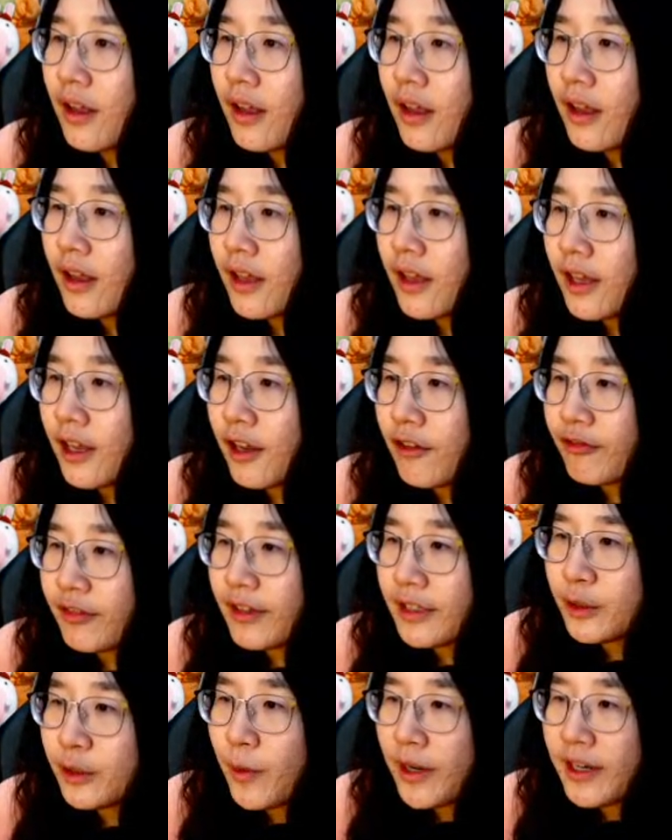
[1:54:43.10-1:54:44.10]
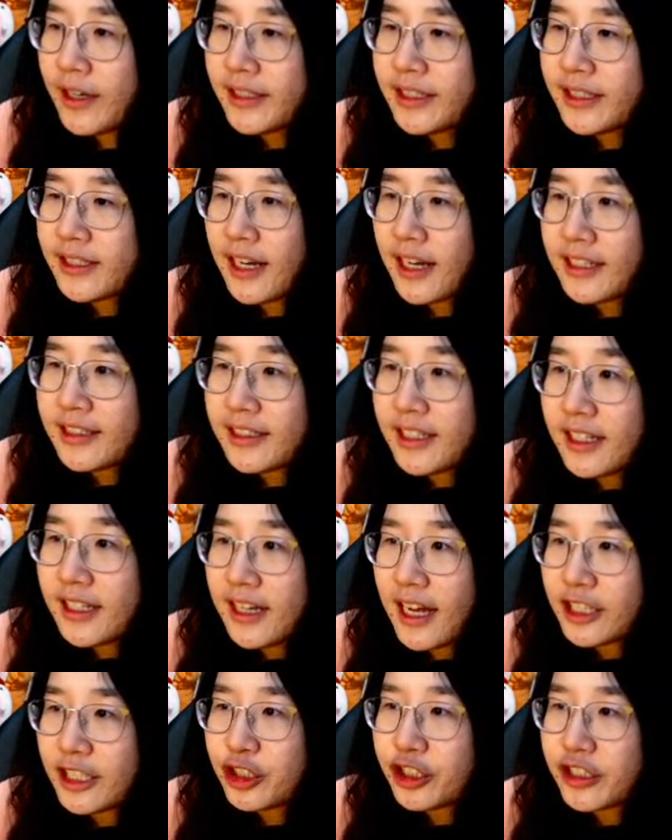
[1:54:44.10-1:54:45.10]
If this one is slightly
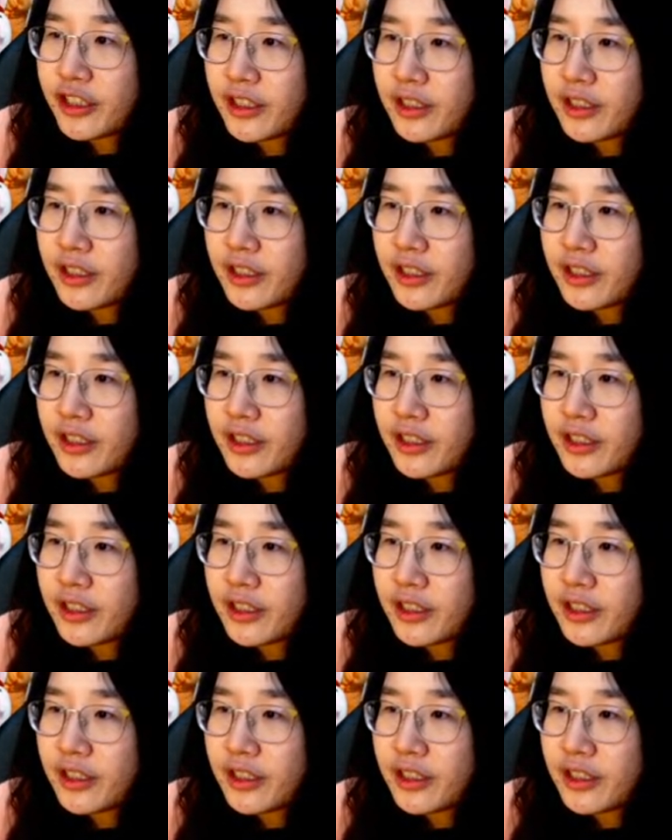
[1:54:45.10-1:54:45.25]
larger,